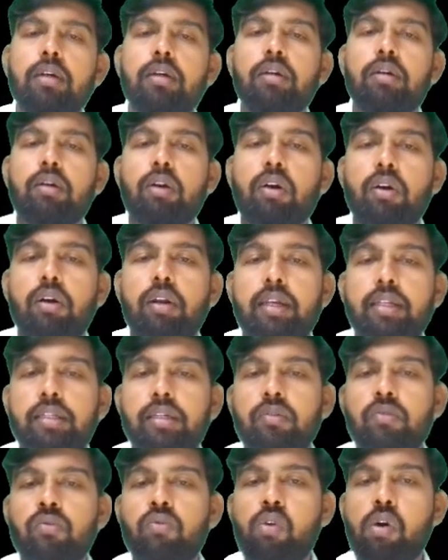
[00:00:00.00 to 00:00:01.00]
called as a
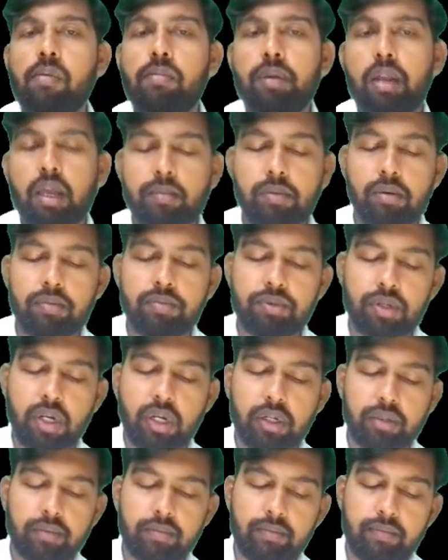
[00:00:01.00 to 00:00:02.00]
warm type of shock.
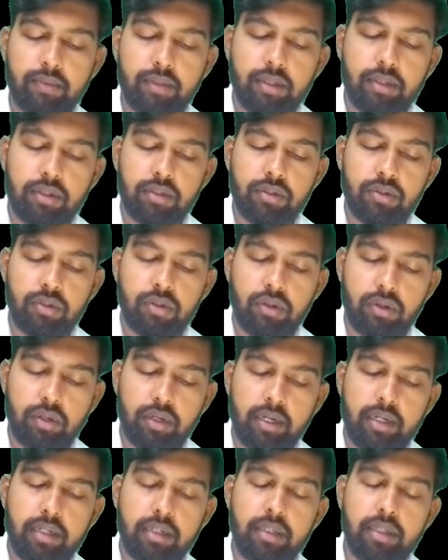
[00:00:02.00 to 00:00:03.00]
So,
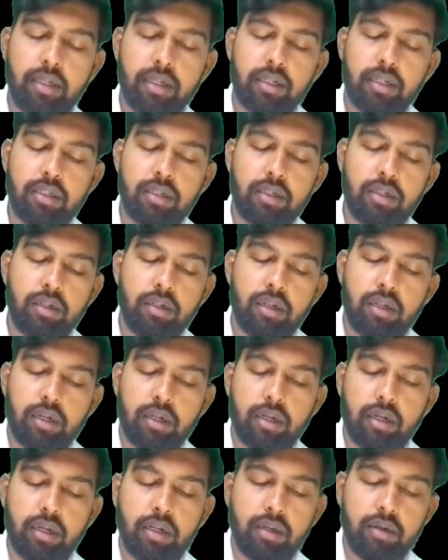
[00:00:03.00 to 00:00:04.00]
and there is a
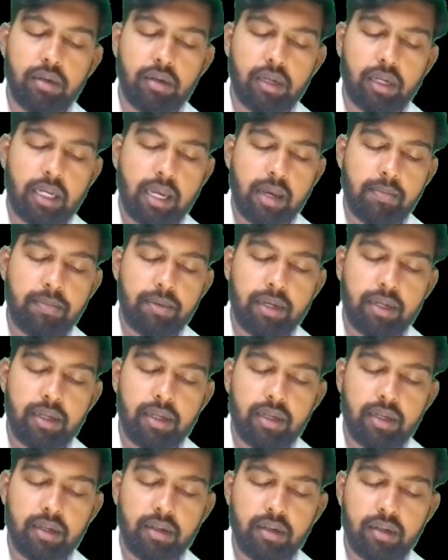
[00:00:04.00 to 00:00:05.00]

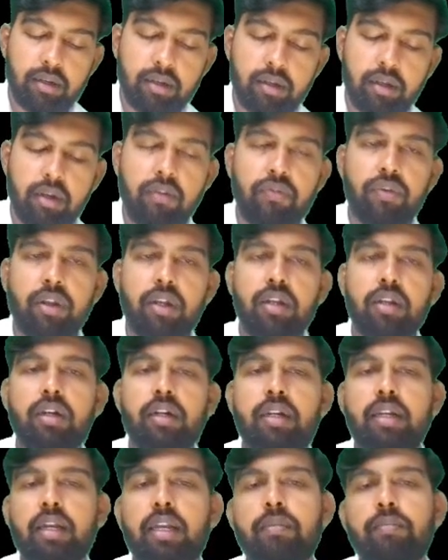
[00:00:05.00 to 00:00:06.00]
capillary refill
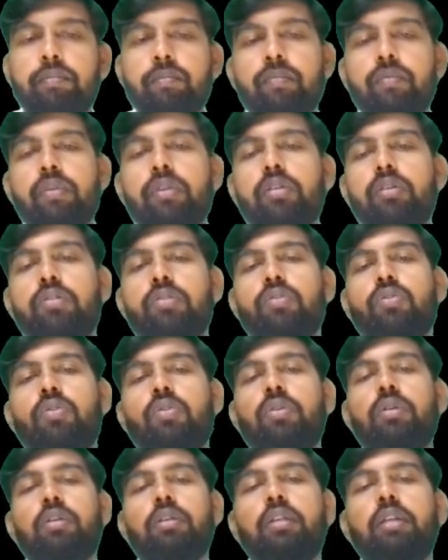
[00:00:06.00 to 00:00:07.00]
time.
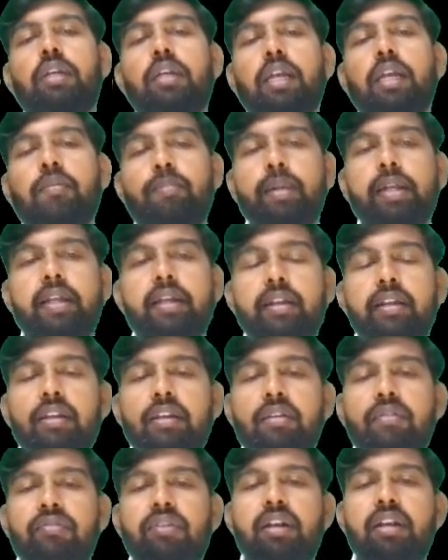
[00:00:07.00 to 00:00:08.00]
So the capillary
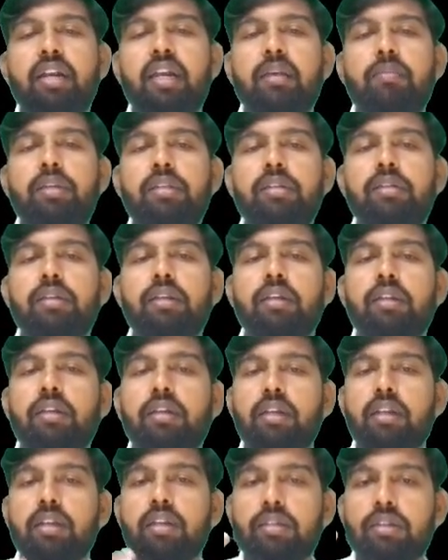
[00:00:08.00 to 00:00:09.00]
refill time is
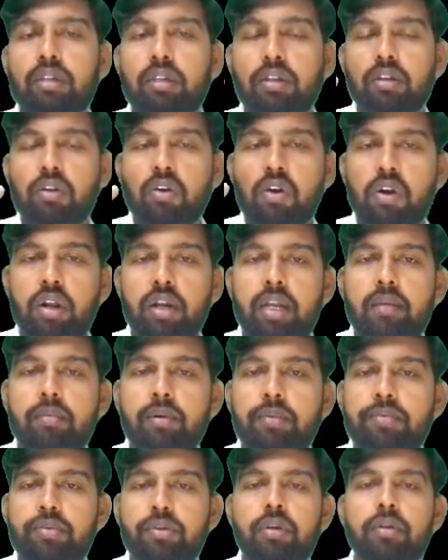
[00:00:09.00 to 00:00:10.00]
increased in all type
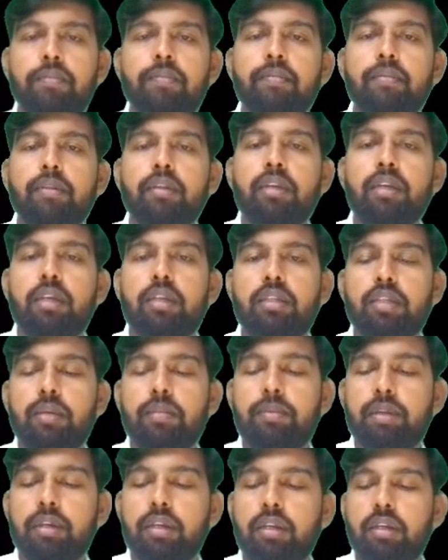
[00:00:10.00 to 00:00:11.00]
of shock
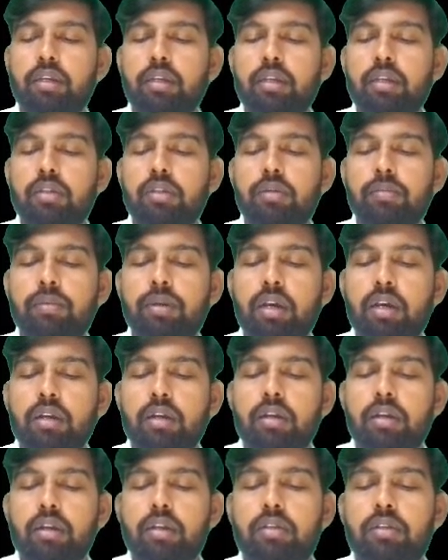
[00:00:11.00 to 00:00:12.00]
except in case of a
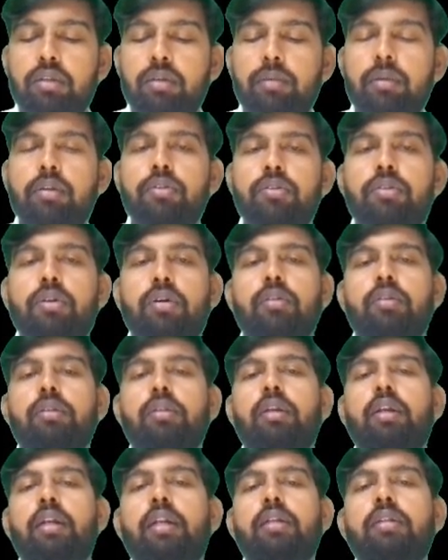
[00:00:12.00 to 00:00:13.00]
distributive shock.
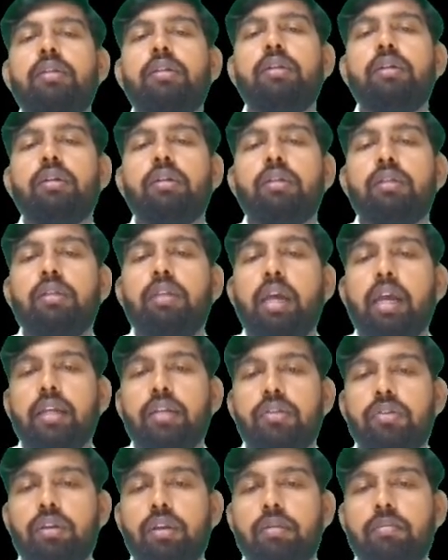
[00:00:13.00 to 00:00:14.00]
Is the actually